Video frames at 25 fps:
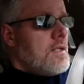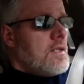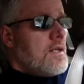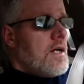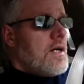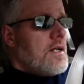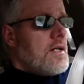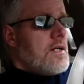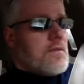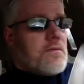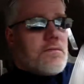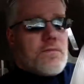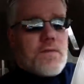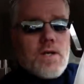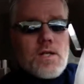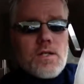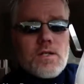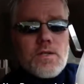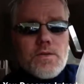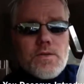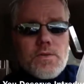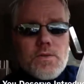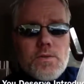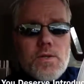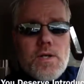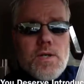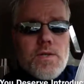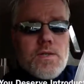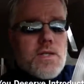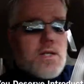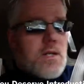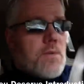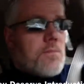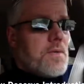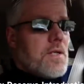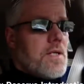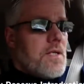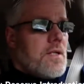I didn't follow through on
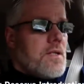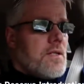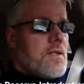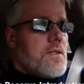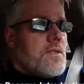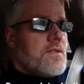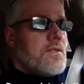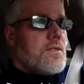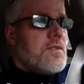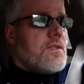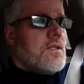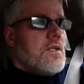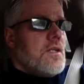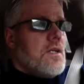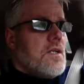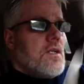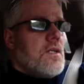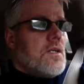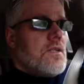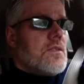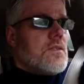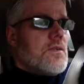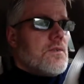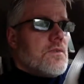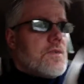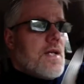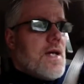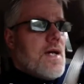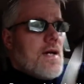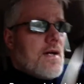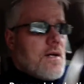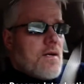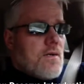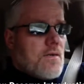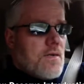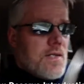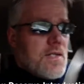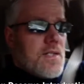the appeals. So
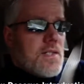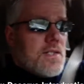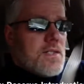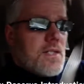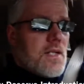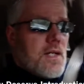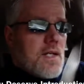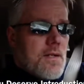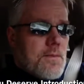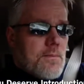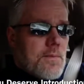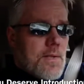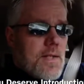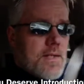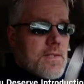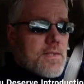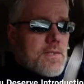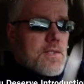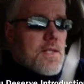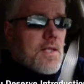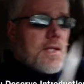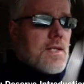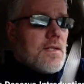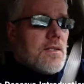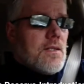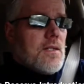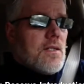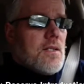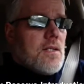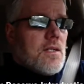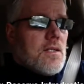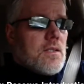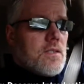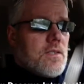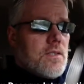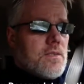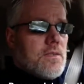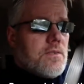now anytime I say,
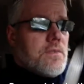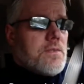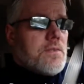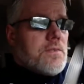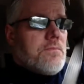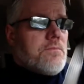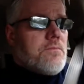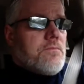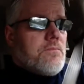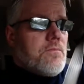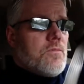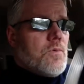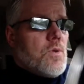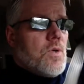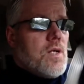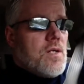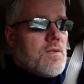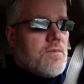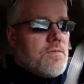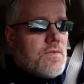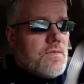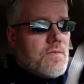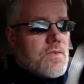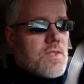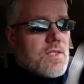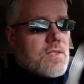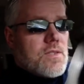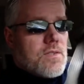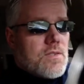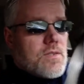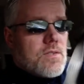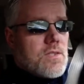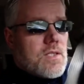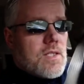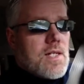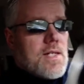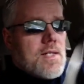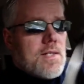look, it's 12, 15
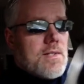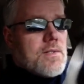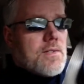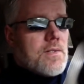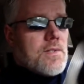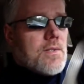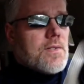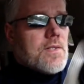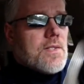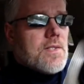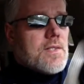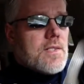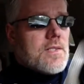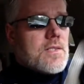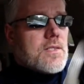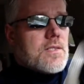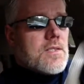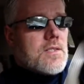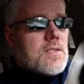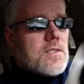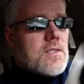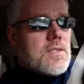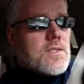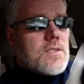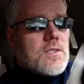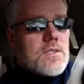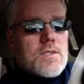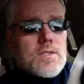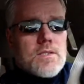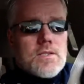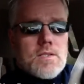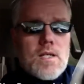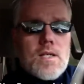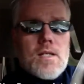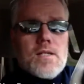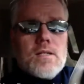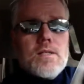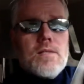years later and this condition
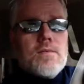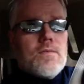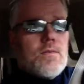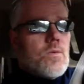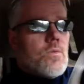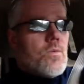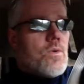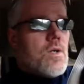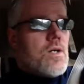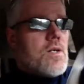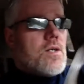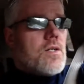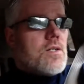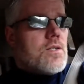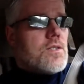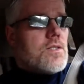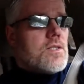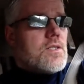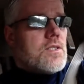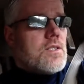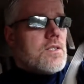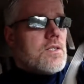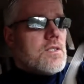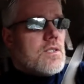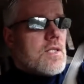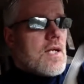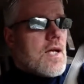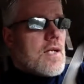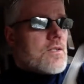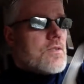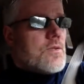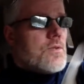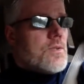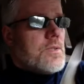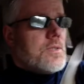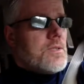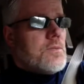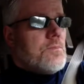has gotten even worse, it's
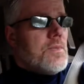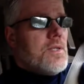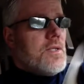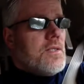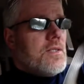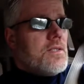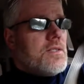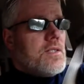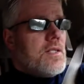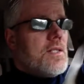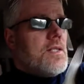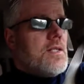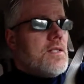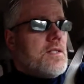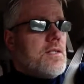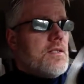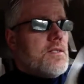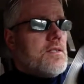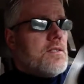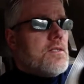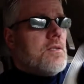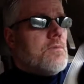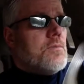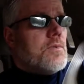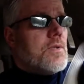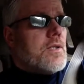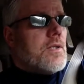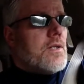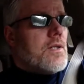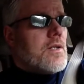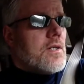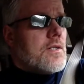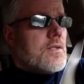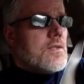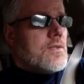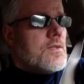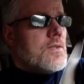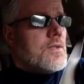actually debilitating in some
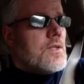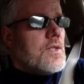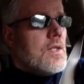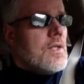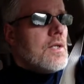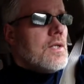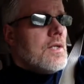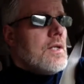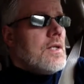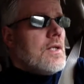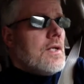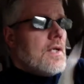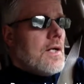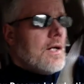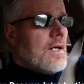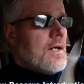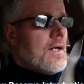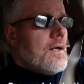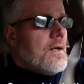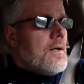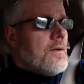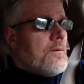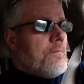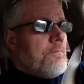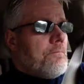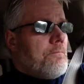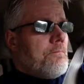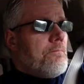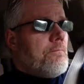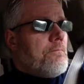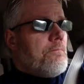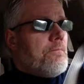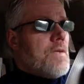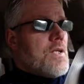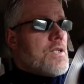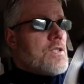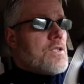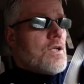regards,
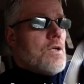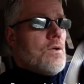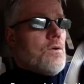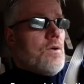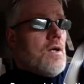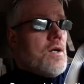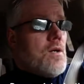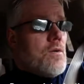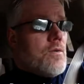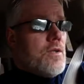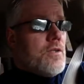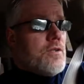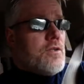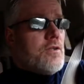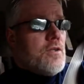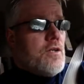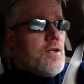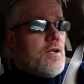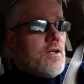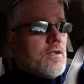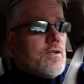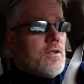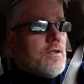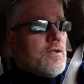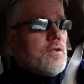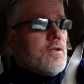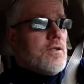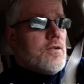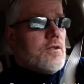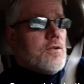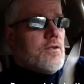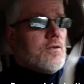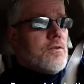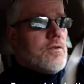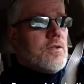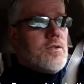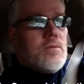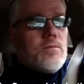they say, well, we denied it and
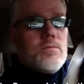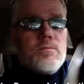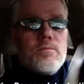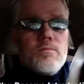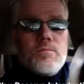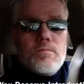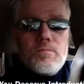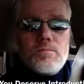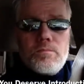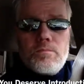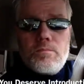you didn't